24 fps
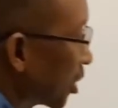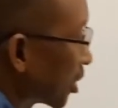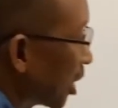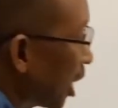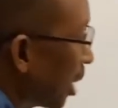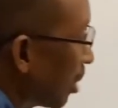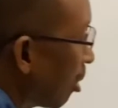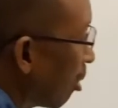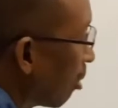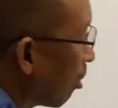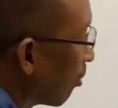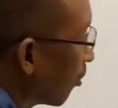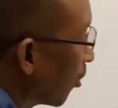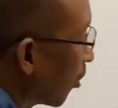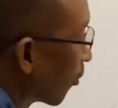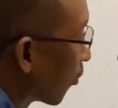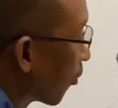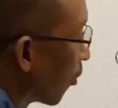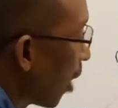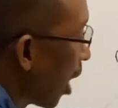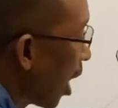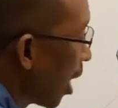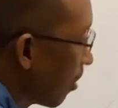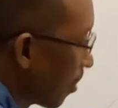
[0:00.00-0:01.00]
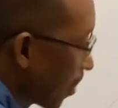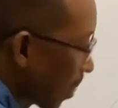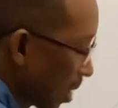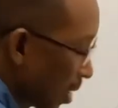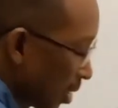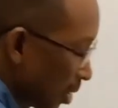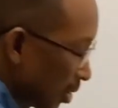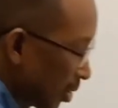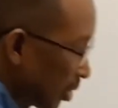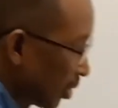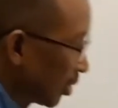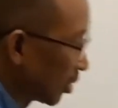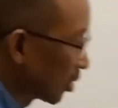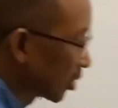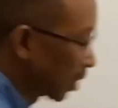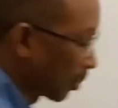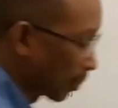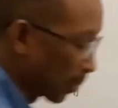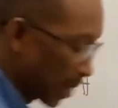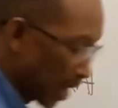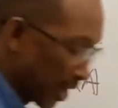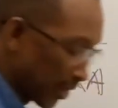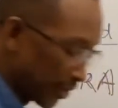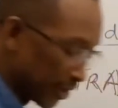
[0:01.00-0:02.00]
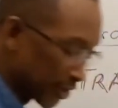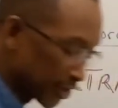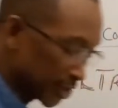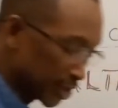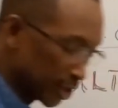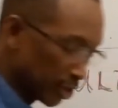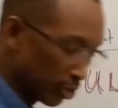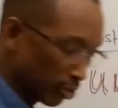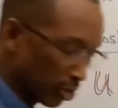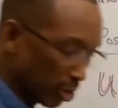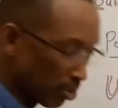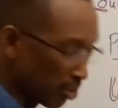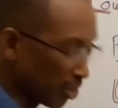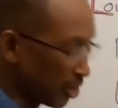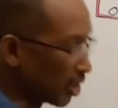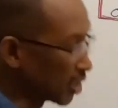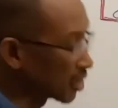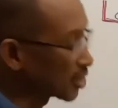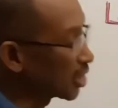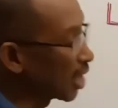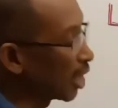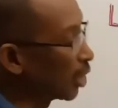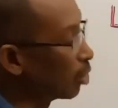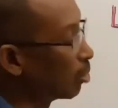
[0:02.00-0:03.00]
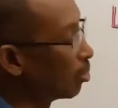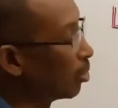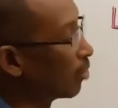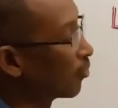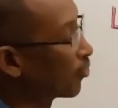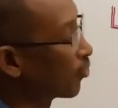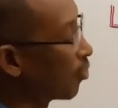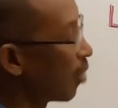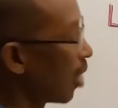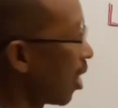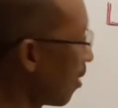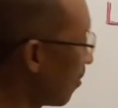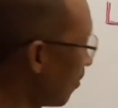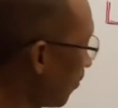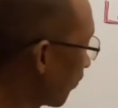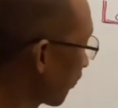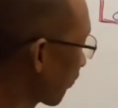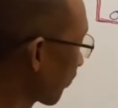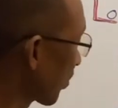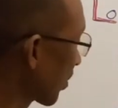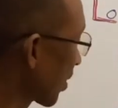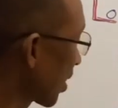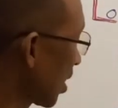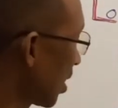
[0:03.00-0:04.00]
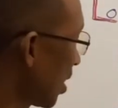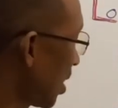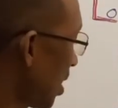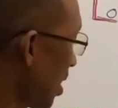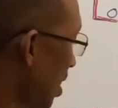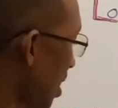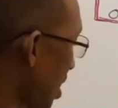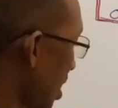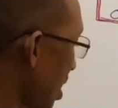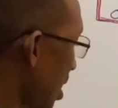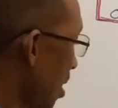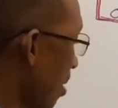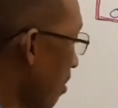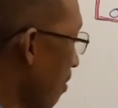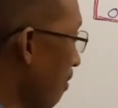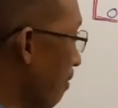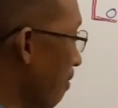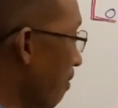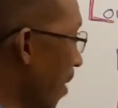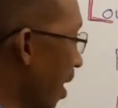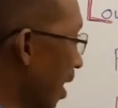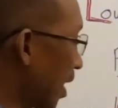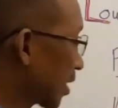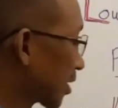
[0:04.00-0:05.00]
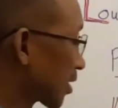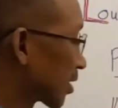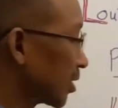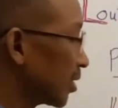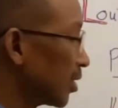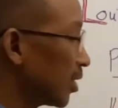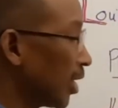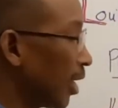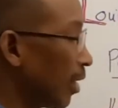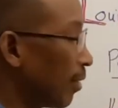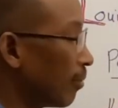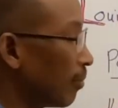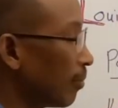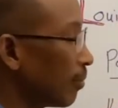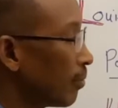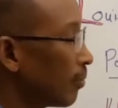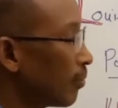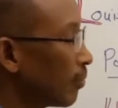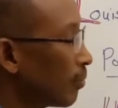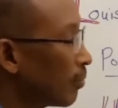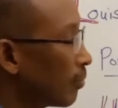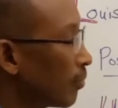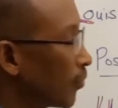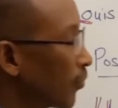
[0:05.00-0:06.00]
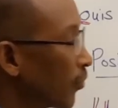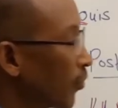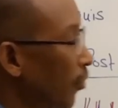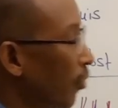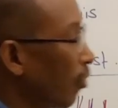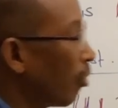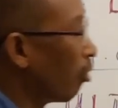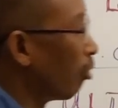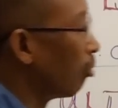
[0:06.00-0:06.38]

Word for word: nerve of the forearm, supplying the skin of the middle side of the forearm. Makes M for